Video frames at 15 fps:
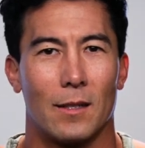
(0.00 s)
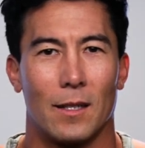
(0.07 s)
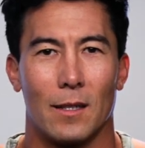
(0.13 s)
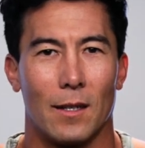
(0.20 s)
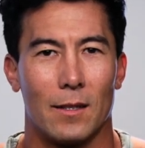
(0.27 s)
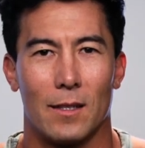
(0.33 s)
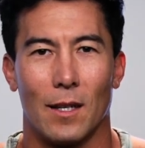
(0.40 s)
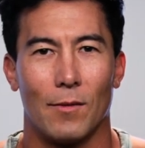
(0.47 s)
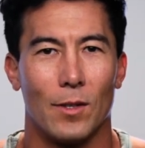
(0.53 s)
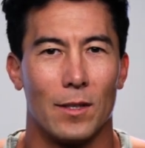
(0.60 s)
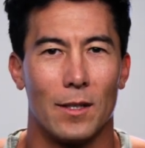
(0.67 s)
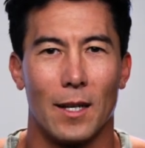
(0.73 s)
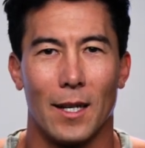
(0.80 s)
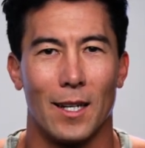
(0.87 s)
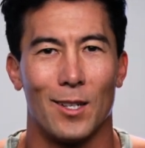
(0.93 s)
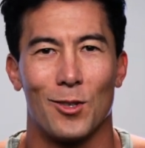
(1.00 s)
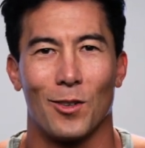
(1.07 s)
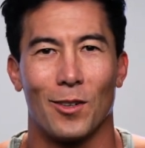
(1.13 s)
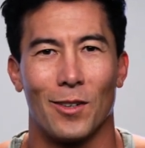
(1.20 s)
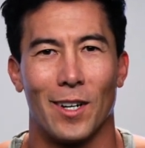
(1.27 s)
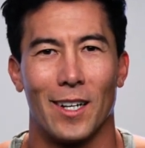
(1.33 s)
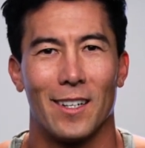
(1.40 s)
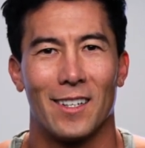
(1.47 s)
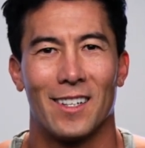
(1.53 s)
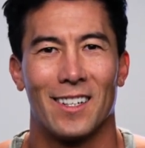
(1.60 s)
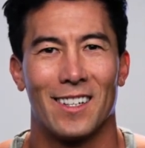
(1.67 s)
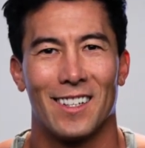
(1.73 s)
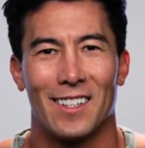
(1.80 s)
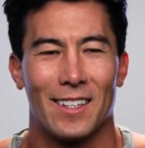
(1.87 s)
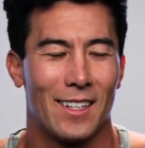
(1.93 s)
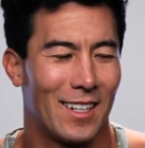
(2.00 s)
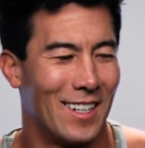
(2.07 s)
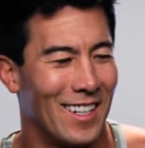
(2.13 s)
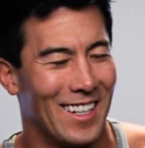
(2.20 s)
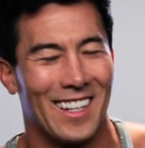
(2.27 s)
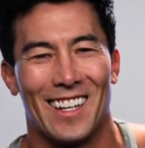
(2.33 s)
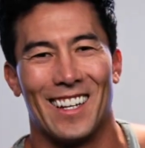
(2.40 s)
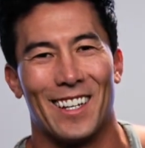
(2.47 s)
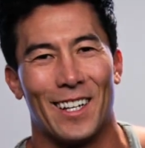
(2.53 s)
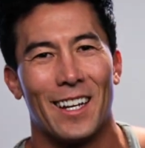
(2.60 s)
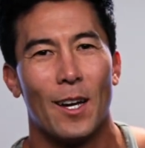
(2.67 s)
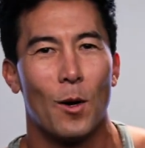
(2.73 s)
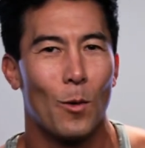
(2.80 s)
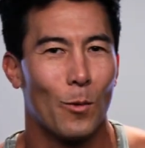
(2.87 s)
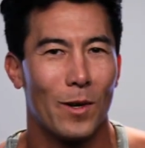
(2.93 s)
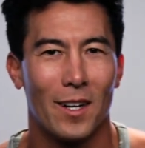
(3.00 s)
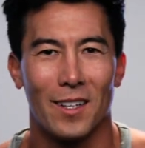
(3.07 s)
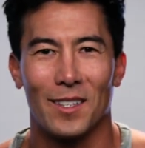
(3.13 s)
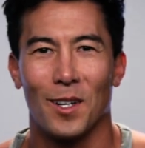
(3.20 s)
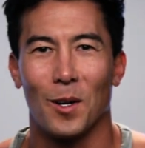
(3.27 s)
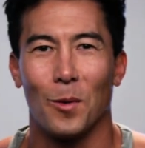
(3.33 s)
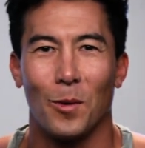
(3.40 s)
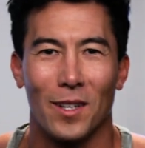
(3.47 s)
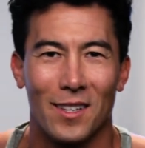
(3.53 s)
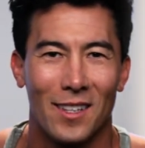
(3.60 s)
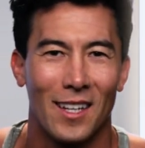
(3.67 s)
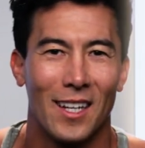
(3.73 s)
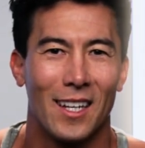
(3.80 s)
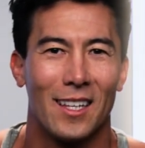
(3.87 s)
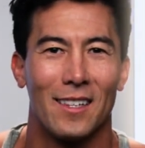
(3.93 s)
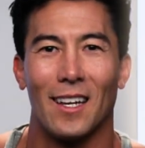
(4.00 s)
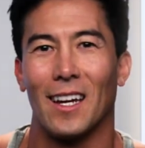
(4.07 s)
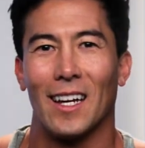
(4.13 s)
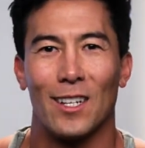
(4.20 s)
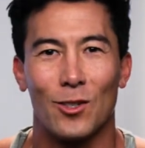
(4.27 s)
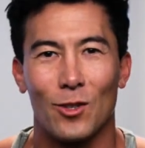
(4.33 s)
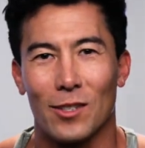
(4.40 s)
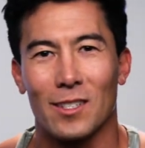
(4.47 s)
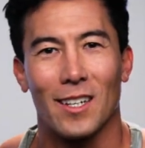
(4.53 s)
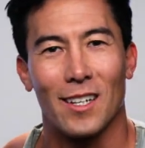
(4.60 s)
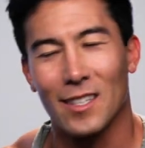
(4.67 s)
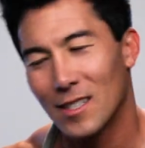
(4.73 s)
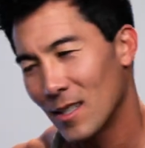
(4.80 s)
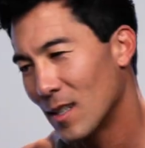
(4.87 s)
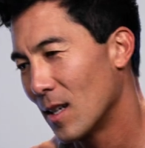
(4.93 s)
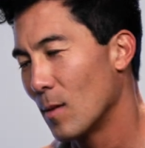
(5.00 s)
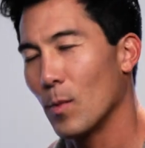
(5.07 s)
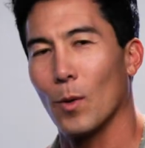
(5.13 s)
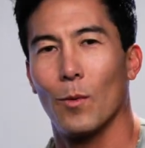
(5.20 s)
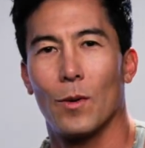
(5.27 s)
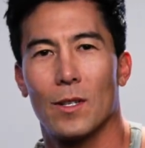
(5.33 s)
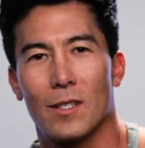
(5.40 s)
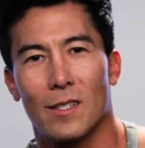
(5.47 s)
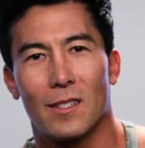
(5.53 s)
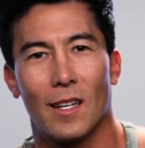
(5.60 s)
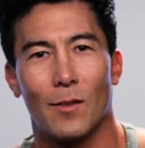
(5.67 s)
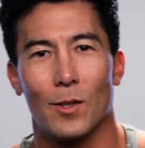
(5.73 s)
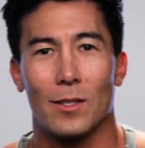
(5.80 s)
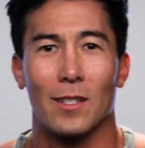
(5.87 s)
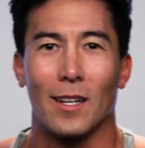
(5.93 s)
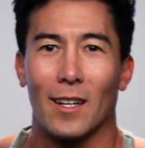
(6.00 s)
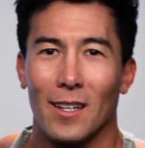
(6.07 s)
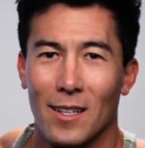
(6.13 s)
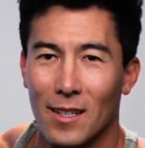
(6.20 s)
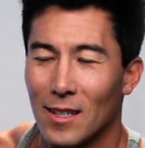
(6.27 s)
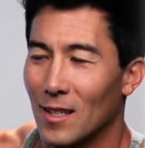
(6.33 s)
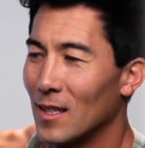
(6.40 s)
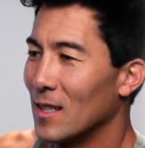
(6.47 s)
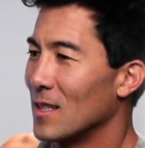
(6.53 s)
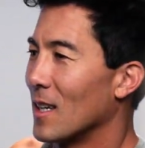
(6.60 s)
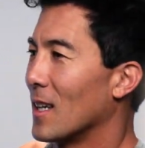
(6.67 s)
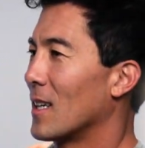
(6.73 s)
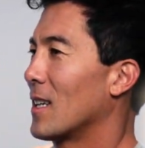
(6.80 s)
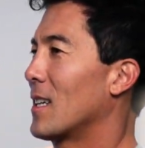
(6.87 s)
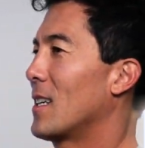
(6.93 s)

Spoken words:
like a devil and the angel, right? We all know what the angel says, but what does the devil say? He's like,